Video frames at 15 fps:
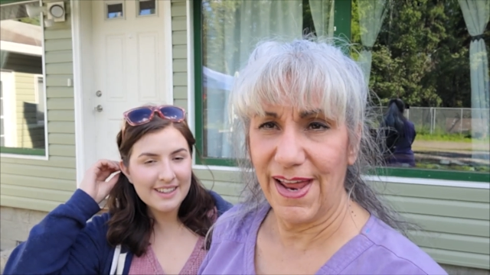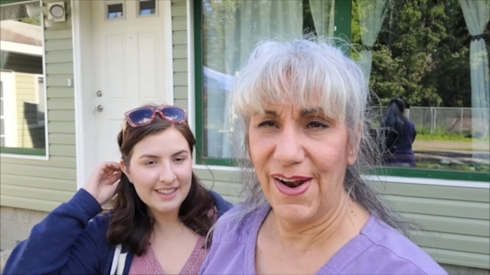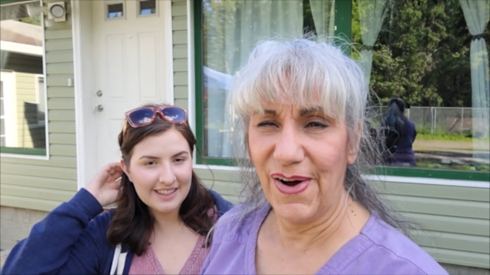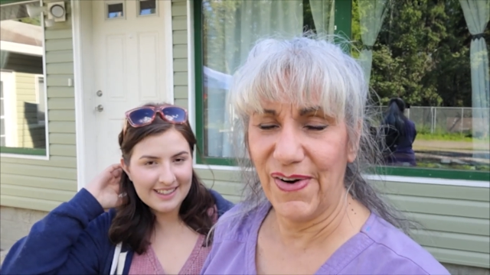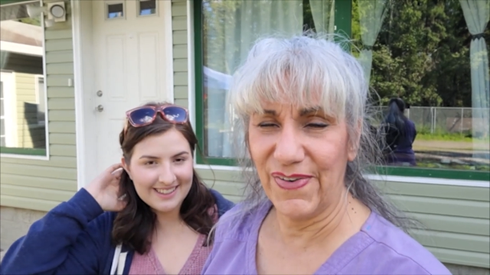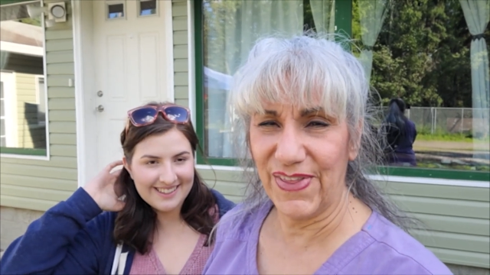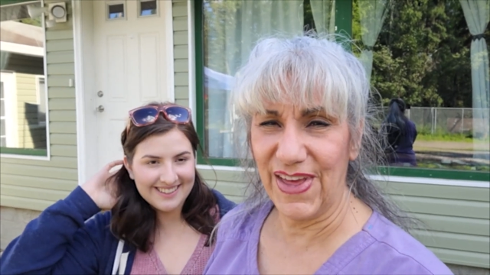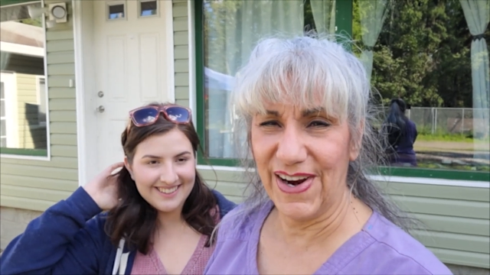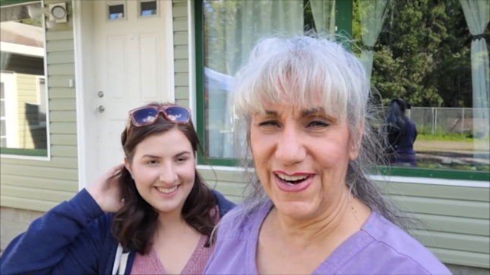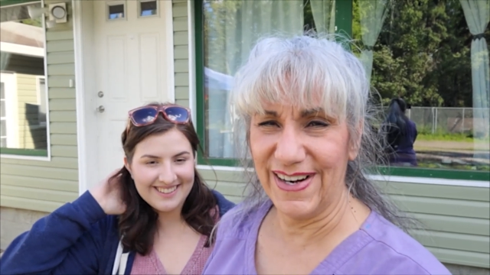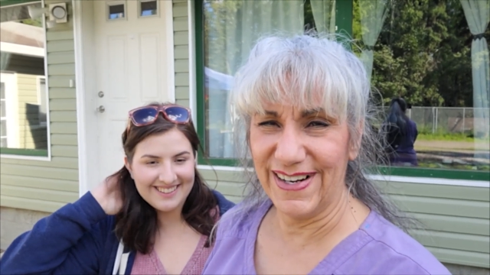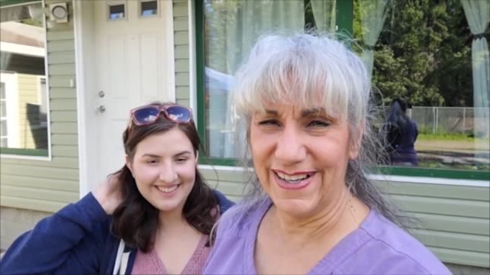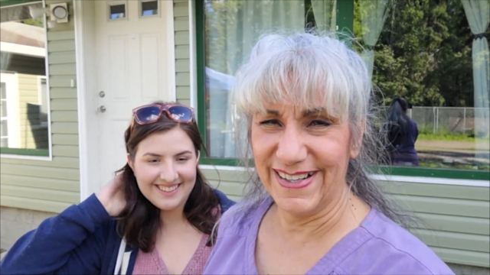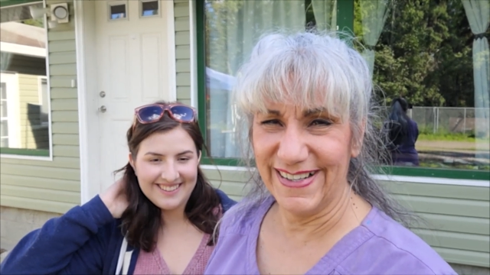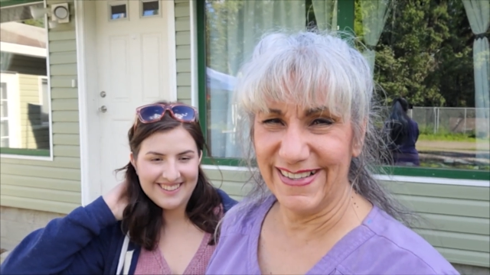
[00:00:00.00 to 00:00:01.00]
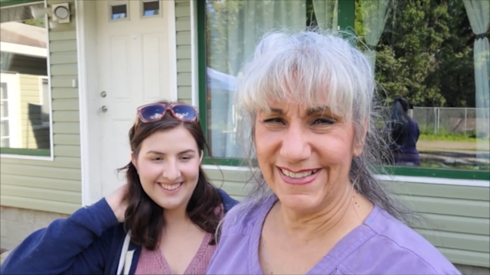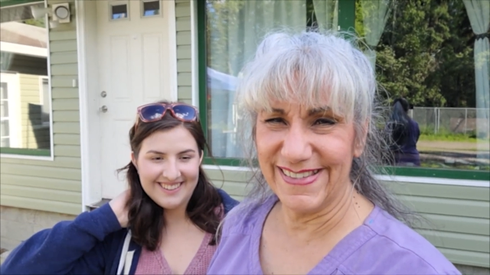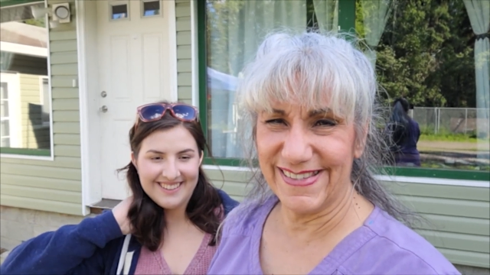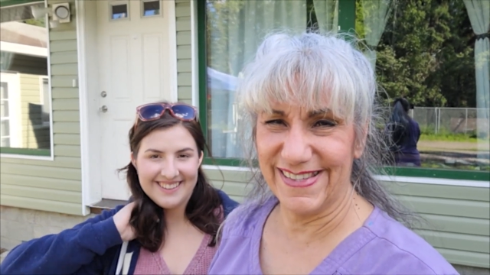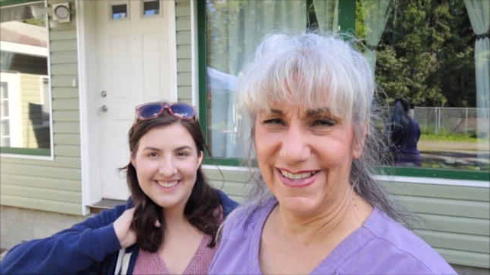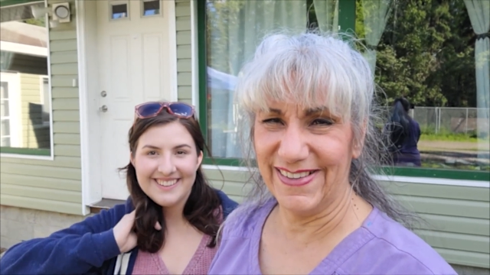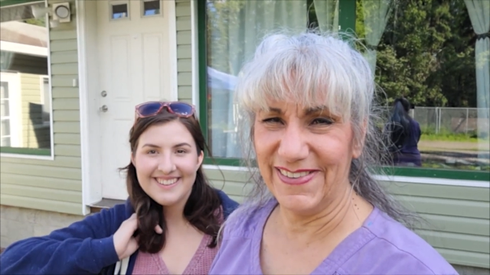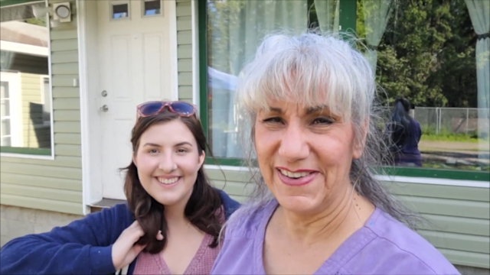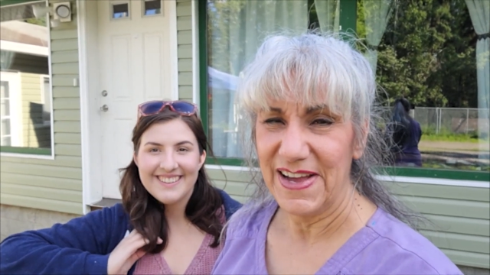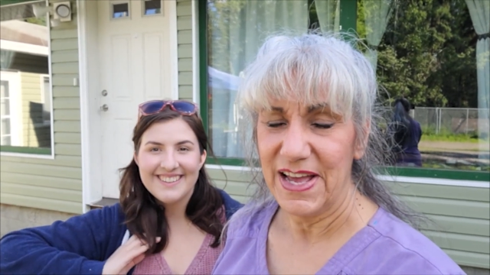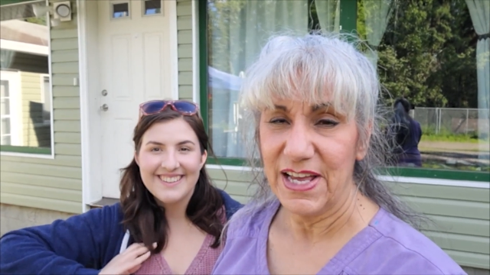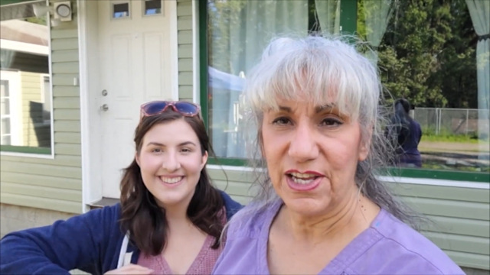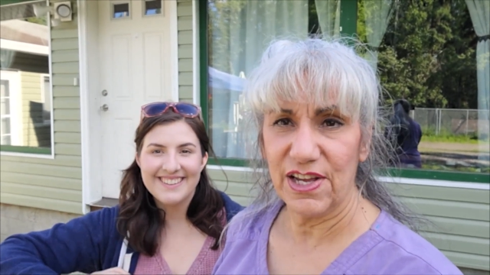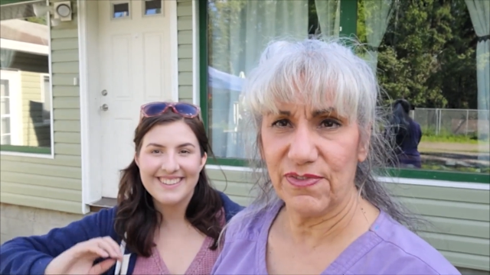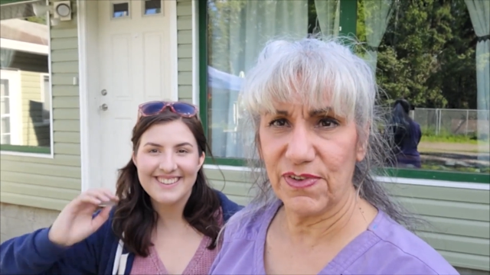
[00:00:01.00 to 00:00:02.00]
Speaker 1: over there. so
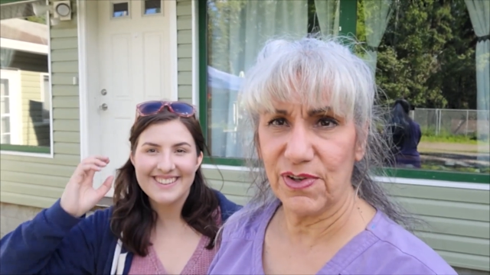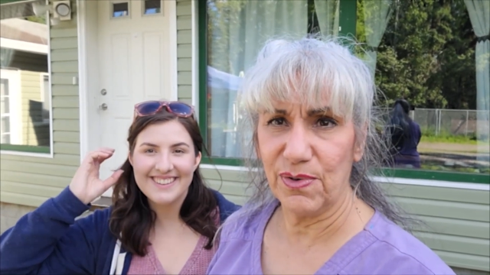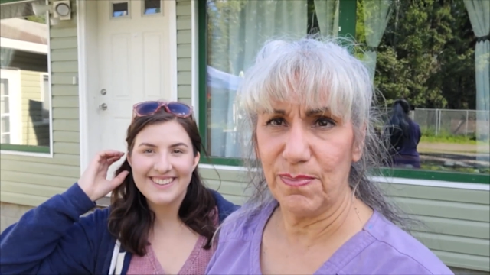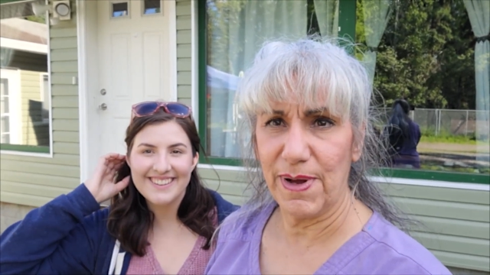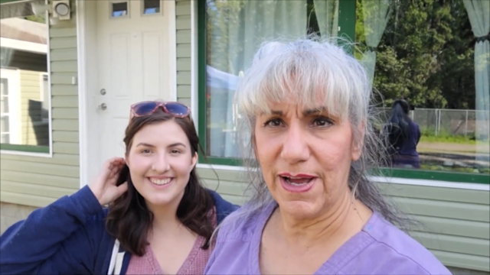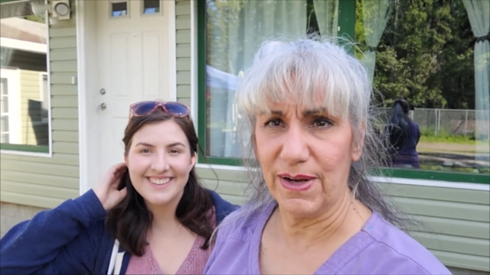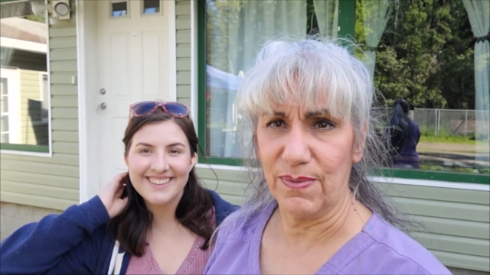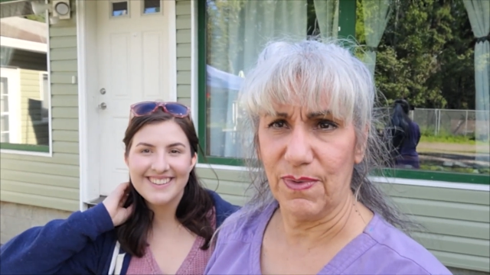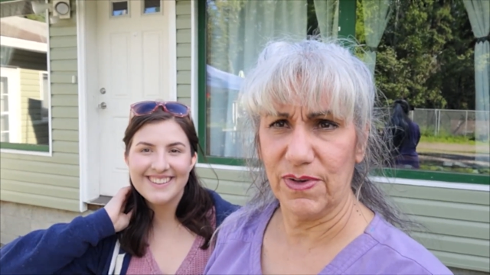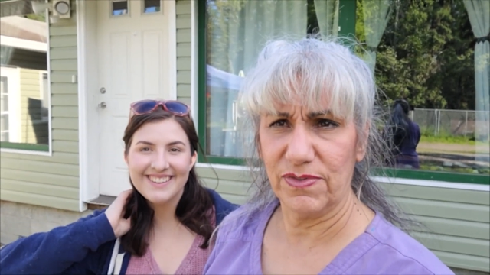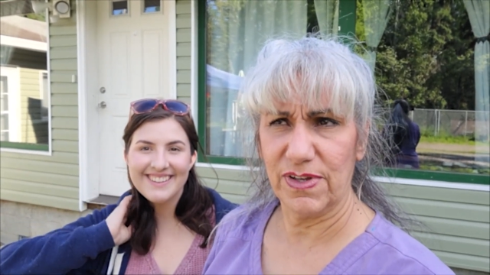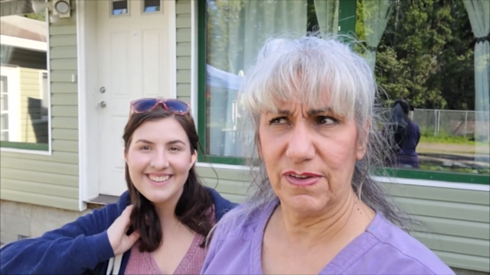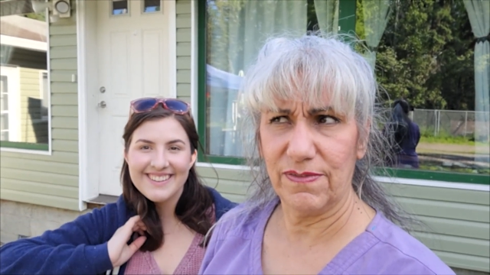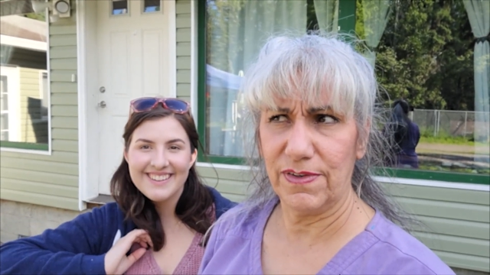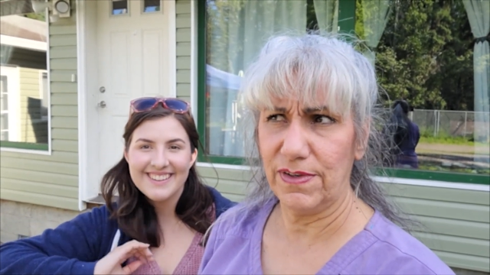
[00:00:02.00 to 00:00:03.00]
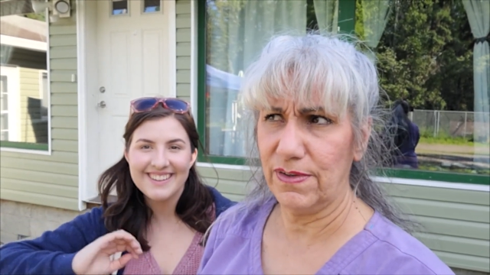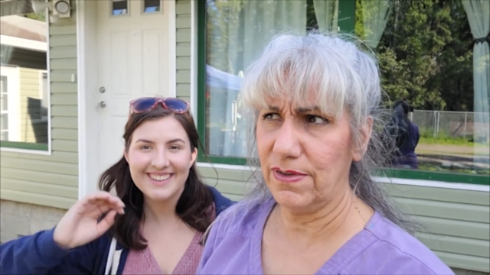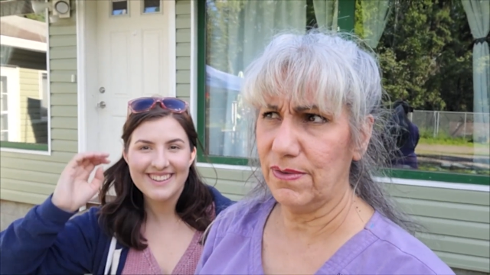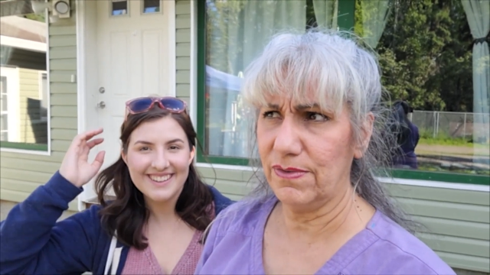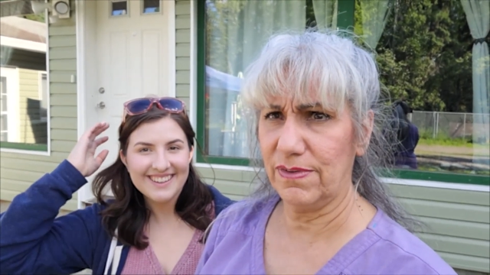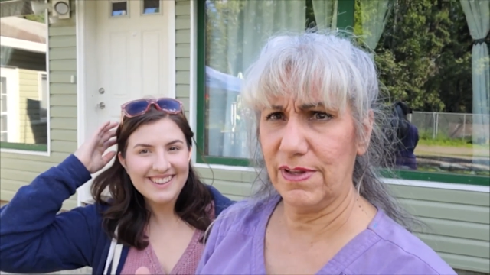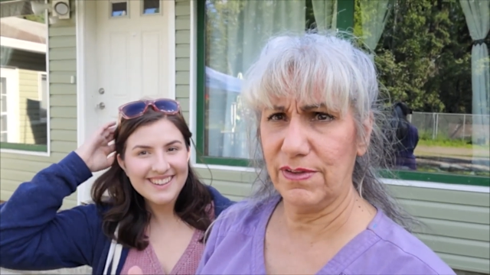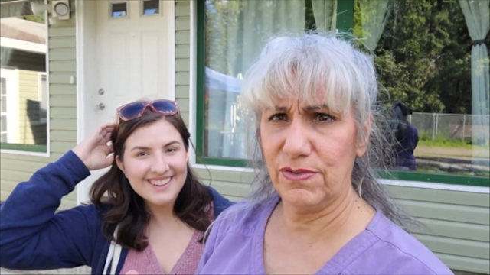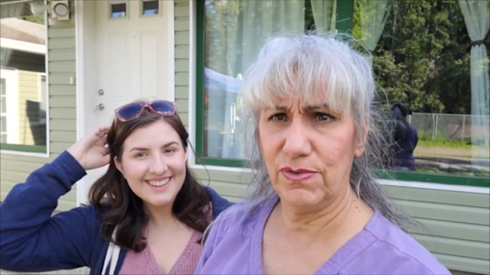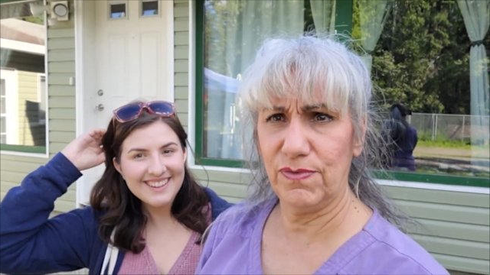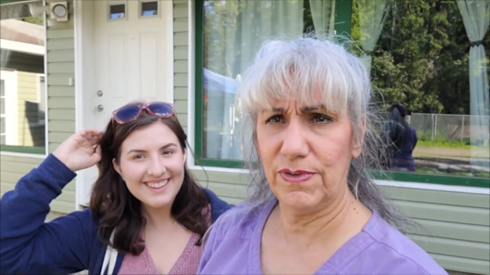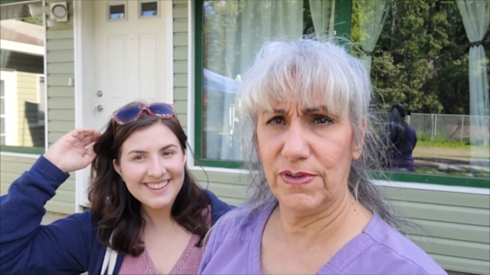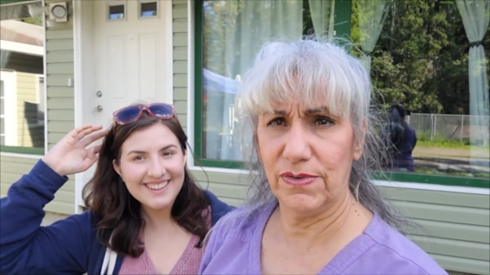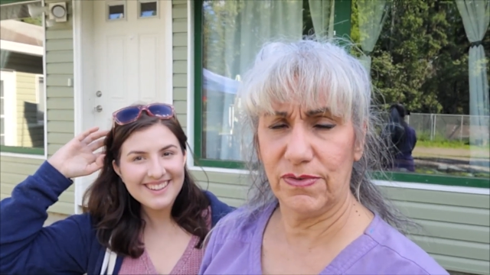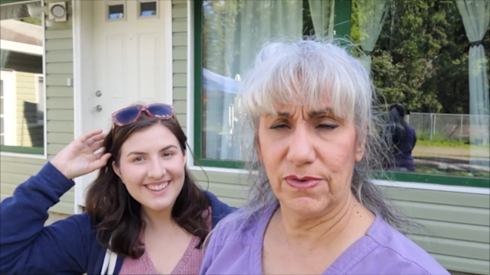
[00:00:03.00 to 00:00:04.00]
you have to go back and watch that video. It was like two
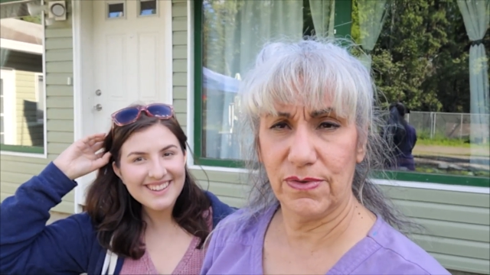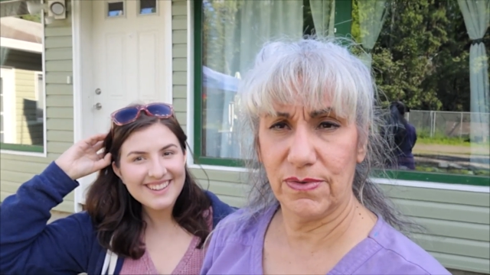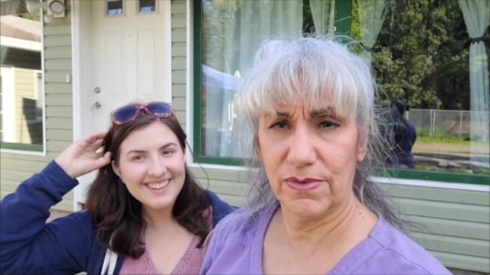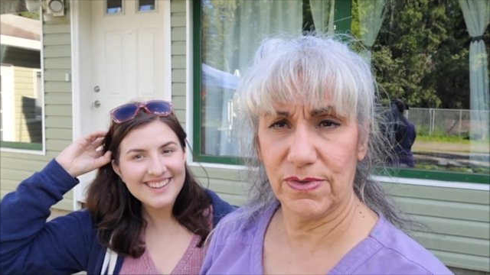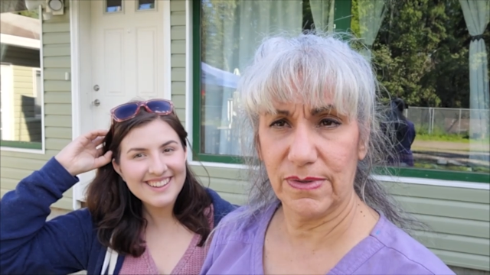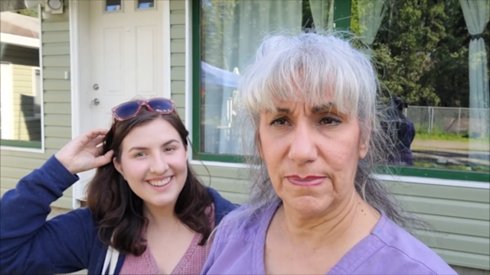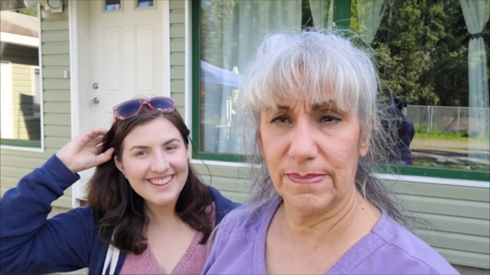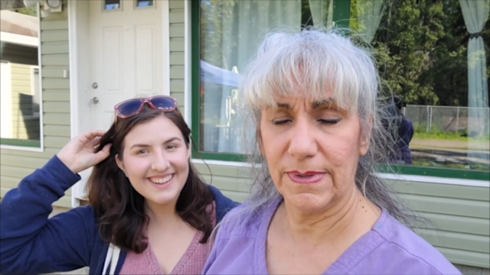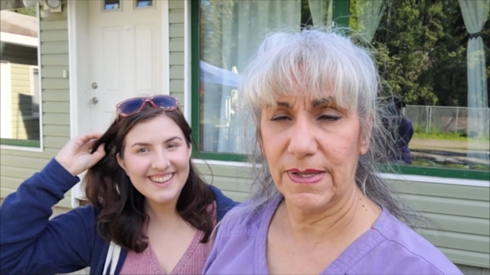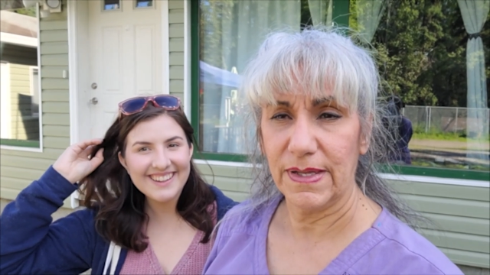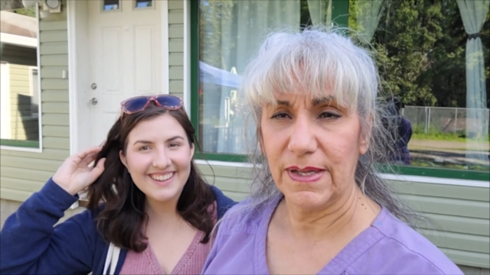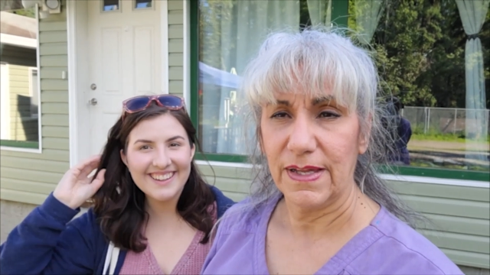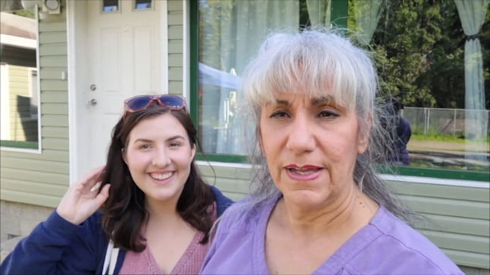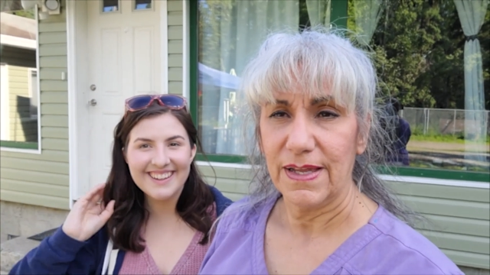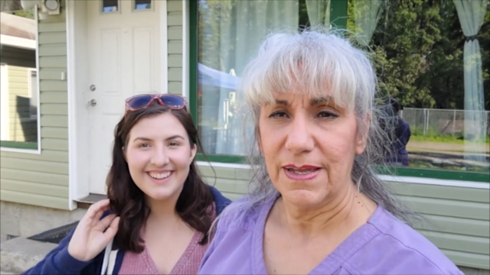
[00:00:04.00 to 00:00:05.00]
videos ago or something. Yeah.